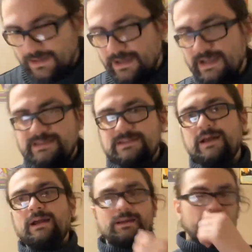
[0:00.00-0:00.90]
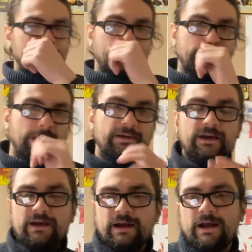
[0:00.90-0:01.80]
It's not
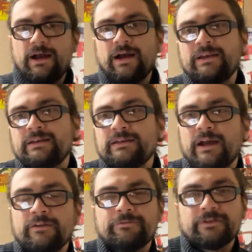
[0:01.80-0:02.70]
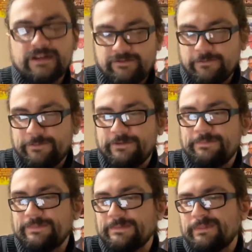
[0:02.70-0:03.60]
unforgivable,
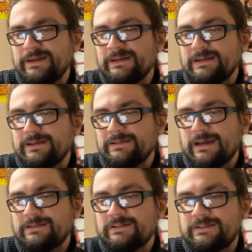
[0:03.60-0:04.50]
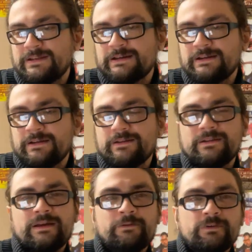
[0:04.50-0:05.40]
but I just think
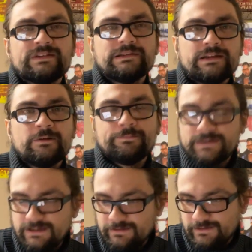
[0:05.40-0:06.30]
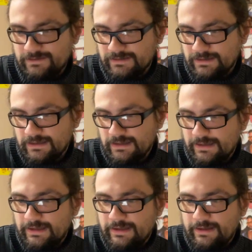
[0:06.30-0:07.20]
it was a little peculiar
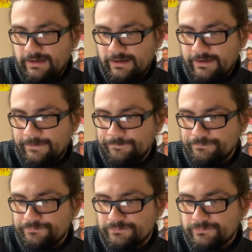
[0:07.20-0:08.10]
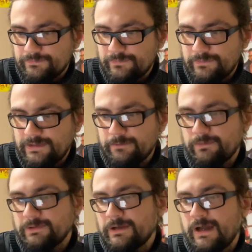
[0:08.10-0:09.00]
that
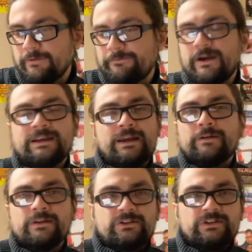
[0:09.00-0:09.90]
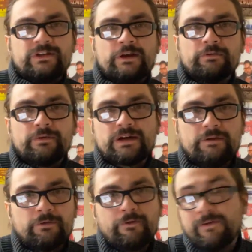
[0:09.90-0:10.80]
we're not finding out that she's on a
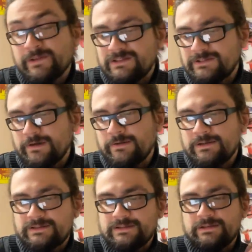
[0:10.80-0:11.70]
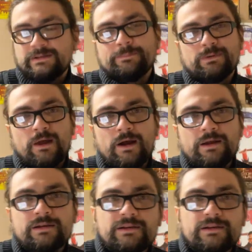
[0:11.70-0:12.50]
cover of Rolling Stone until the plot